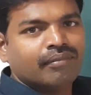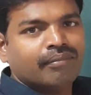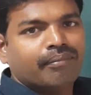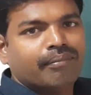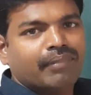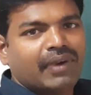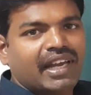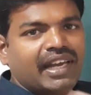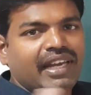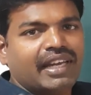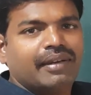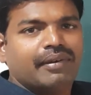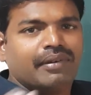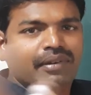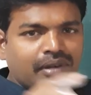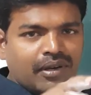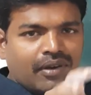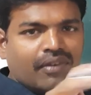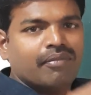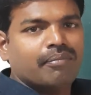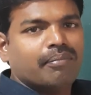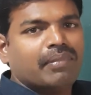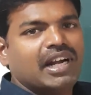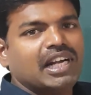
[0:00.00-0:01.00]
By
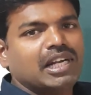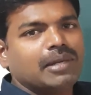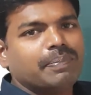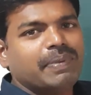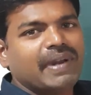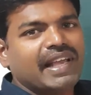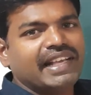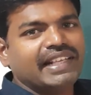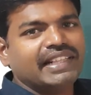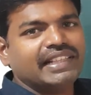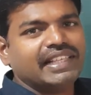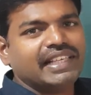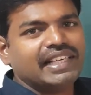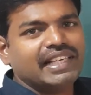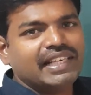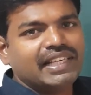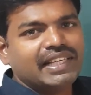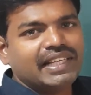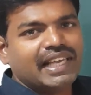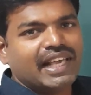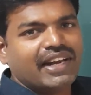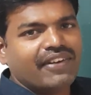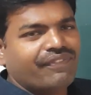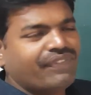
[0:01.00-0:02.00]
multiplying the
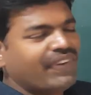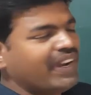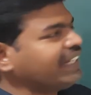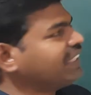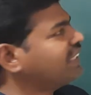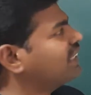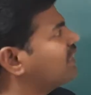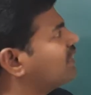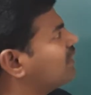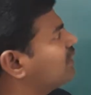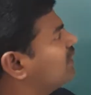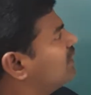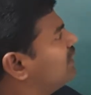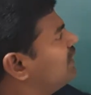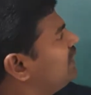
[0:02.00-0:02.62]
n factor.